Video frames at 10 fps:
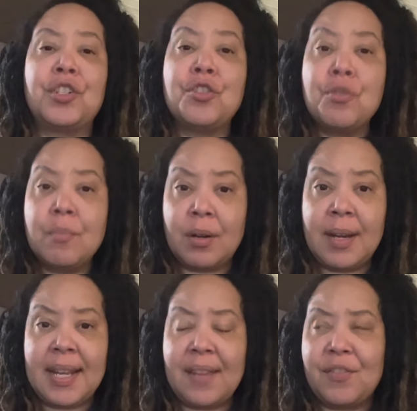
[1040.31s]

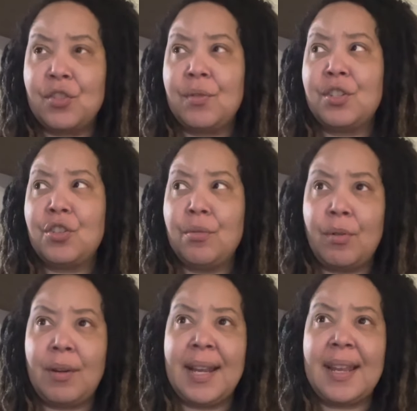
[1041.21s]
Turmeric, if you're doing
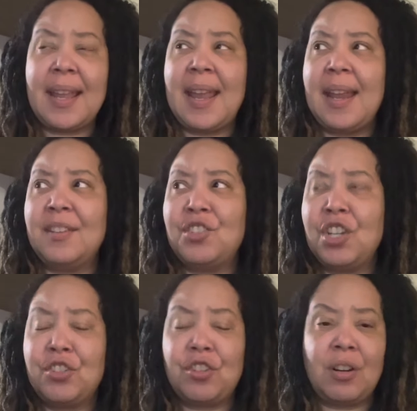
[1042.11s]
turmeric and
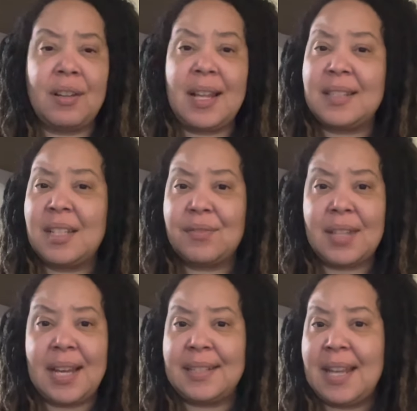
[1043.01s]
ginger, that stuff's
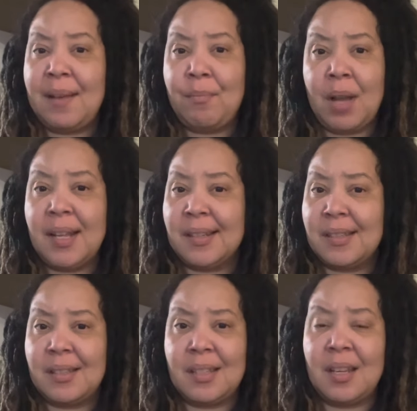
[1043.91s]
like 10
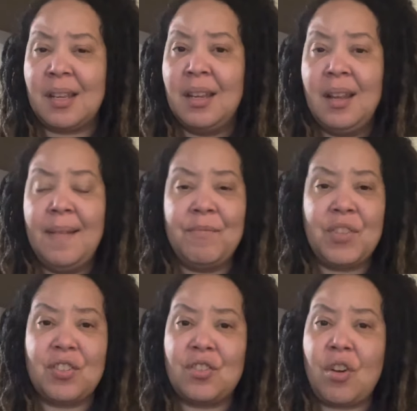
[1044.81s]
months to
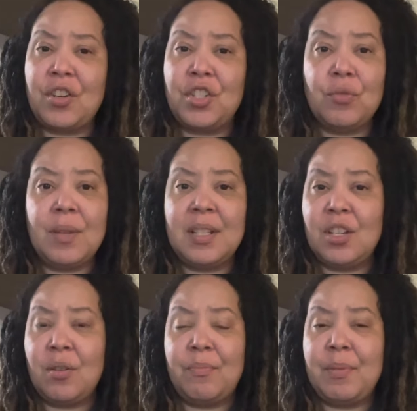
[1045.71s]
start doing,
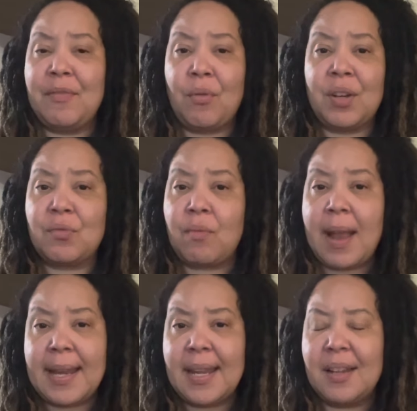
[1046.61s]
you know, before it's
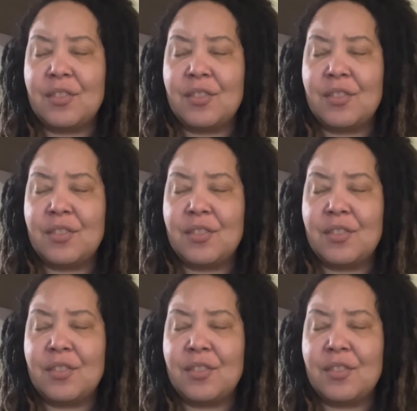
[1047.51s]
ready.